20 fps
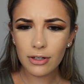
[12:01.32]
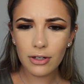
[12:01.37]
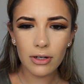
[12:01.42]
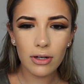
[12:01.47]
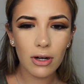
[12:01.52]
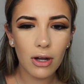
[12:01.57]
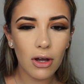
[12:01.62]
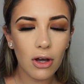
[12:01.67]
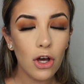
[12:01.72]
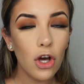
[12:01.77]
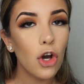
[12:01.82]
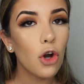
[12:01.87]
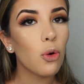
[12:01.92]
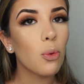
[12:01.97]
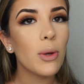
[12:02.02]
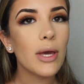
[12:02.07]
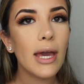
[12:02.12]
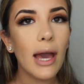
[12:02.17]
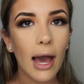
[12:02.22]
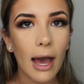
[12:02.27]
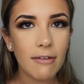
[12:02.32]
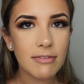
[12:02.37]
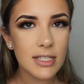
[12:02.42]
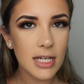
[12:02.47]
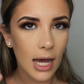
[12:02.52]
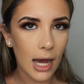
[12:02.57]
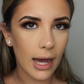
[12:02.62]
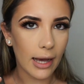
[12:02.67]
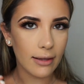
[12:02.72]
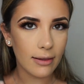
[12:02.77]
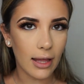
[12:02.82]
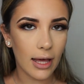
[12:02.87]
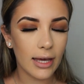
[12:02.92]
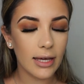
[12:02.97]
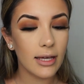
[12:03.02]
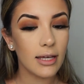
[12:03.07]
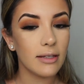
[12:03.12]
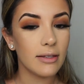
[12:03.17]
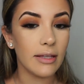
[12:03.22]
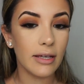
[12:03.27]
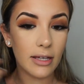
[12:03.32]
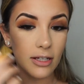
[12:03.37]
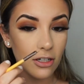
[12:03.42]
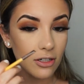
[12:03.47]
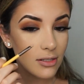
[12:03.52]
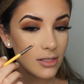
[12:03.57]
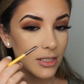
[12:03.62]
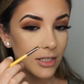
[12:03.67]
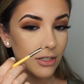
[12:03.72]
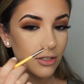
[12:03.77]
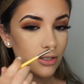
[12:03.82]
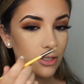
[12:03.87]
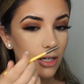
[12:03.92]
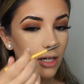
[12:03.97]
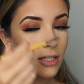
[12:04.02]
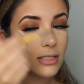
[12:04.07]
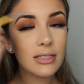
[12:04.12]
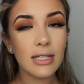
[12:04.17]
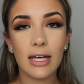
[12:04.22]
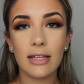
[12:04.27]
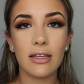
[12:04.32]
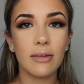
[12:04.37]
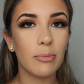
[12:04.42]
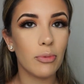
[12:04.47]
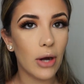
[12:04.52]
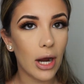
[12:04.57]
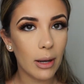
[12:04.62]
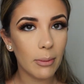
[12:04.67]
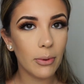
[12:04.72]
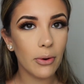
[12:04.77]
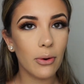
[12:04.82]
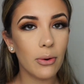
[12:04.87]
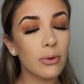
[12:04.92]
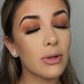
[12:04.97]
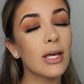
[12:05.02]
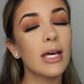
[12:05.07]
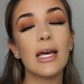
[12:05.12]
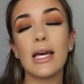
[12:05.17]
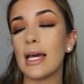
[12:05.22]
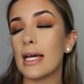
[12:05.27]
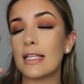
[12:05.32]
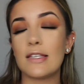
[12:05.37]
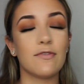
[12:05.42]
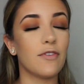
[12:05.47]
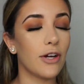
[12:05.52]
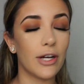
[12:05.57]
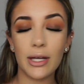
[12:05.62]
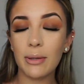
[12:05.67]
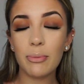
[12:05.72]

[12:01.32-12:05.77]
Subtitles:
girl. We have to highlight the inner tear duct and the brow bone. It's very